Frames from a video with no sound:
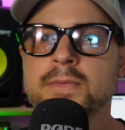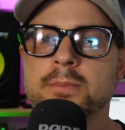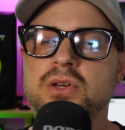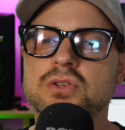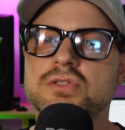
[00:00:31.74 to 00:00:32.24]

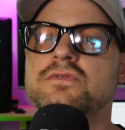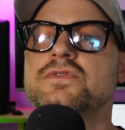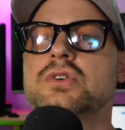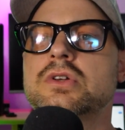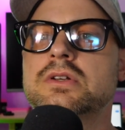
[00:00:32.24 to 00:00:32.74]
because of
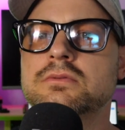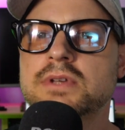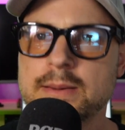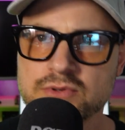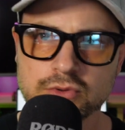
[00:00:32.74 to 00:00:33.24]
certain
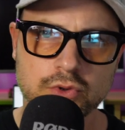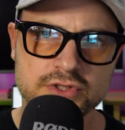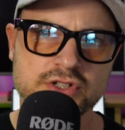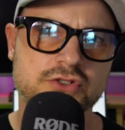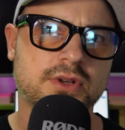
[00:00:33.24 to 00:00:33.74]
capsule
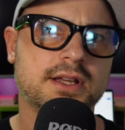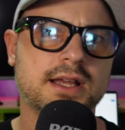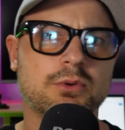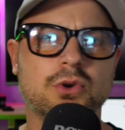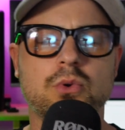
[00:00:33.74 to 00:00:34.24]
laws in Australia
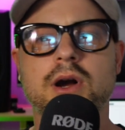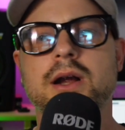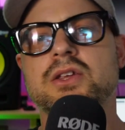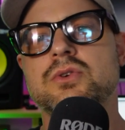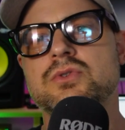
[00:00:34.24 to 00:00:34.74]
now
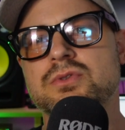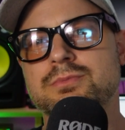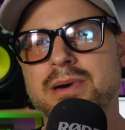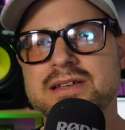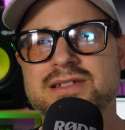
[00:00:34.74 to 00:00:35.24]
requiring you to
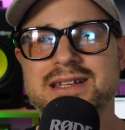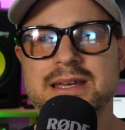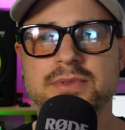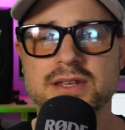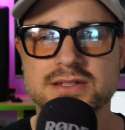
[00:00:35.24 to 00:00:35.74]
basically
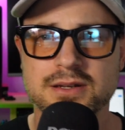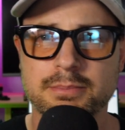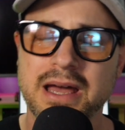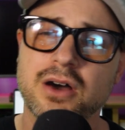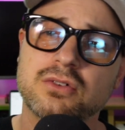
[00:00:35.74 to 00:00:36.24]
keep things in a
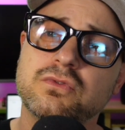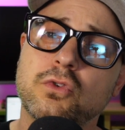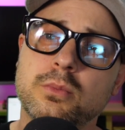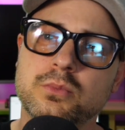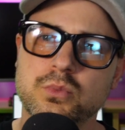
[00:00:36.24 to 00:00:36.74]
powder
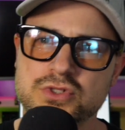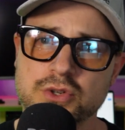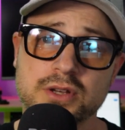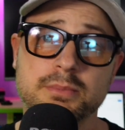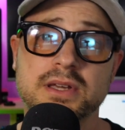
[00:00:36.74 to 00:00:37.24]
form so
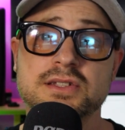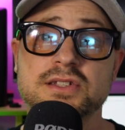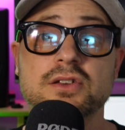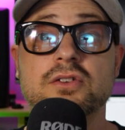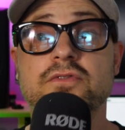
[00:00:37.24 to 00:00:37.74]
it can be
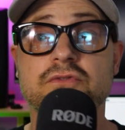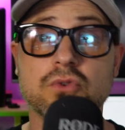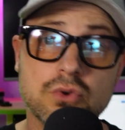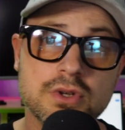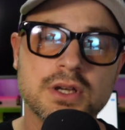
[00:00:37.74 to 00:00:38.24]
considered a
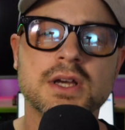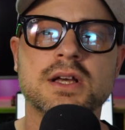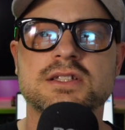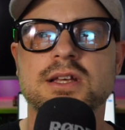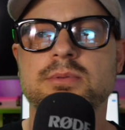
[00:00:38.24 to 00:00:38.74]
food
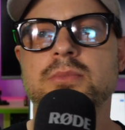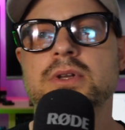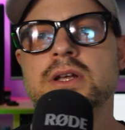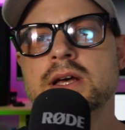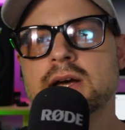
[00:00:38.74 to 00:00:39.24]

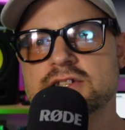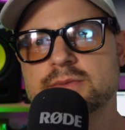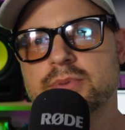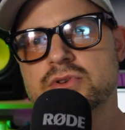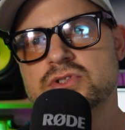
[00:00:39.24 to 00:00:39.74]
supplement as
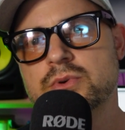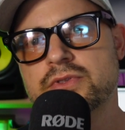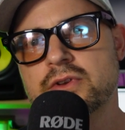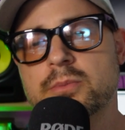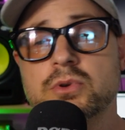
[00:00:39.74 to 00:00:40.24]
opposed to a
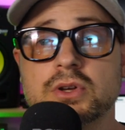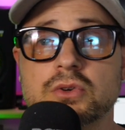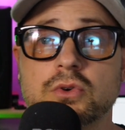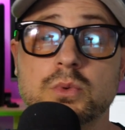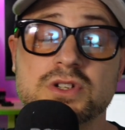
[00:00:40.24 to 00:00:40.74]
therapeutic
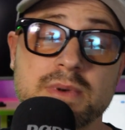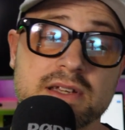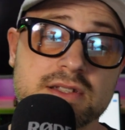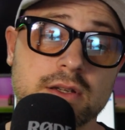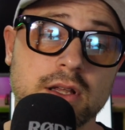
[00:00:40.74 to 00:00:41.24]
good, which
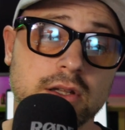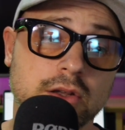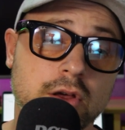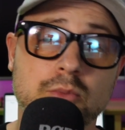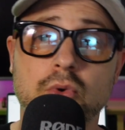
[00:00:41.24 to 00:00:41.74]
makes it a
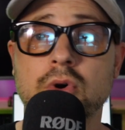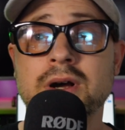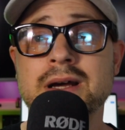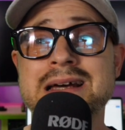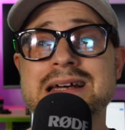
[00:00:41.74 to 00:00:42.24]
lot more
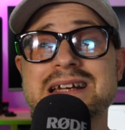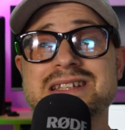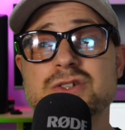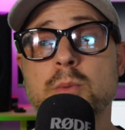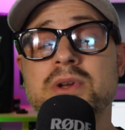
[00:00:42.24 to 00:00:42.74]

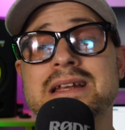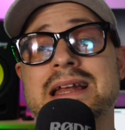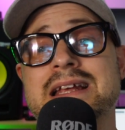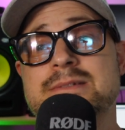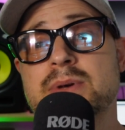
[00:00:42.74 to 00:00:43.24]
exorbitant
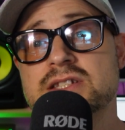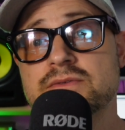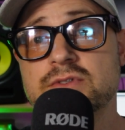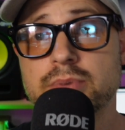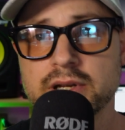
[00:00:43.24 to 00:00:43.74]
and
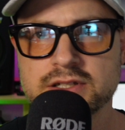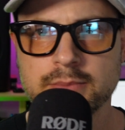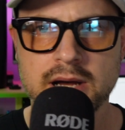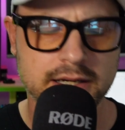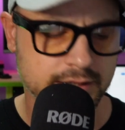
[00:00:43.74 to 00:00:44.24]
expensive to bring to
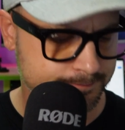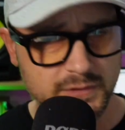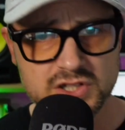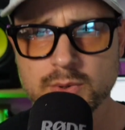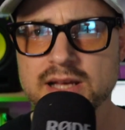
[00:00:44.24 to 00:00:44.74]
market.
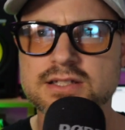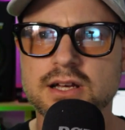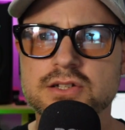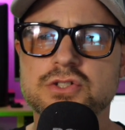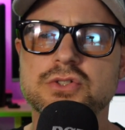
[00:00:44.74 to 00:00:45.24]
So as
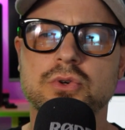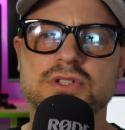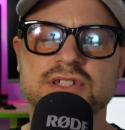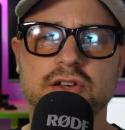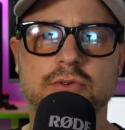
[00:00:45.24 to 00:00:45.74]
such,
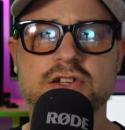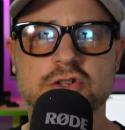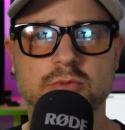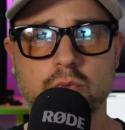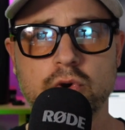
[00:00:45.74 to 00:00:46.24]
Jordan's done a great
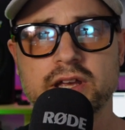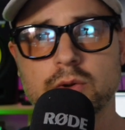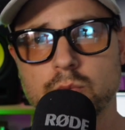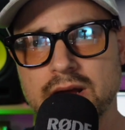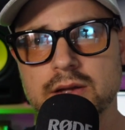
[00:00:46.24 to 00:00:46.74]
job of working
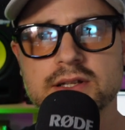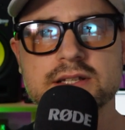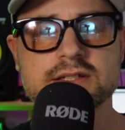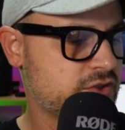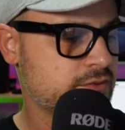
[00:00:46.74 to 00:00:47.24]
around
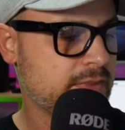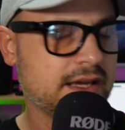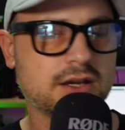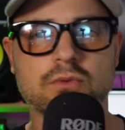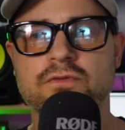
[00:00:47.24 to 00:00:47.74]
this to
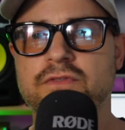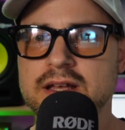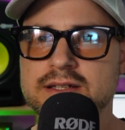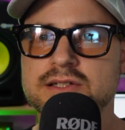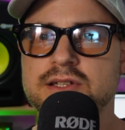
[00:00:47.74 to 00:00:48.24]
make a
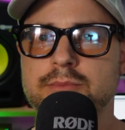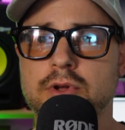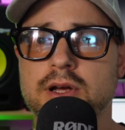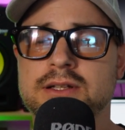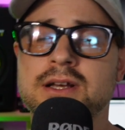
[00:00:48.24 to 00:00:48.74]
fantastic
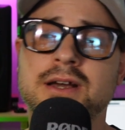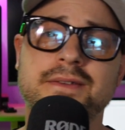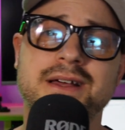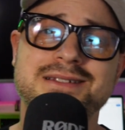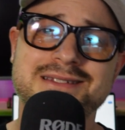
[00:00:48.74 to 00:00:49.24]
product
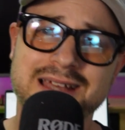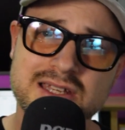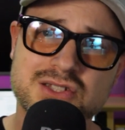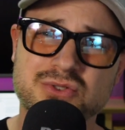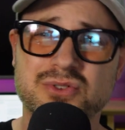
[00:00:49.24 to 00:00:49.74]
that
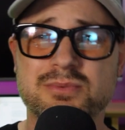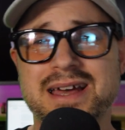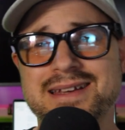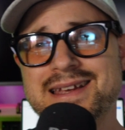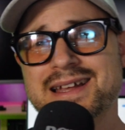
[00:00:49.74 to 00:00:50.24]
tastes good
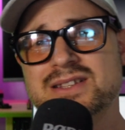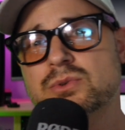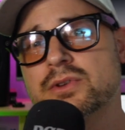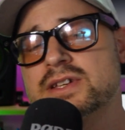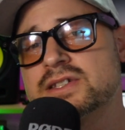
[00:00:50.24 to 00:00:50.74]
and gets
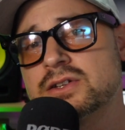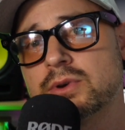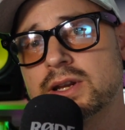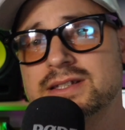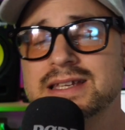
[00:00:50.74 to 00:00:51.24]
all these
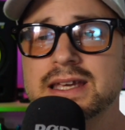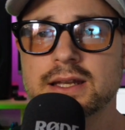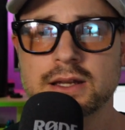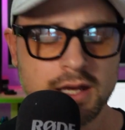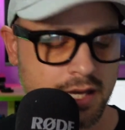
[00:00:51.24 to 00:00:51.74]
ingredients
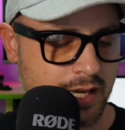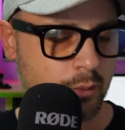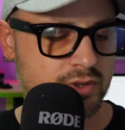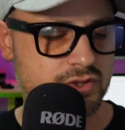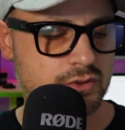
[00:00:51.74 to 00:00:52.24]
in. And
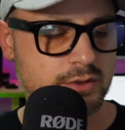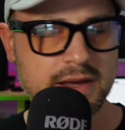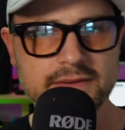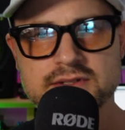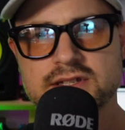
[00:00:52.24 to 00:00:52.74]
what's good
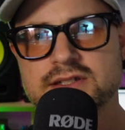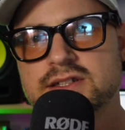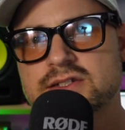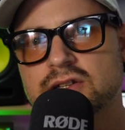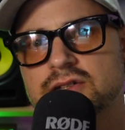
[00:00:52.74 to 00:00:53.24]
about this is
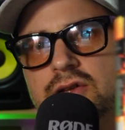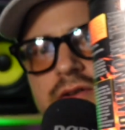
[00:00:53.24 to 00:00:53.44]
there's a lot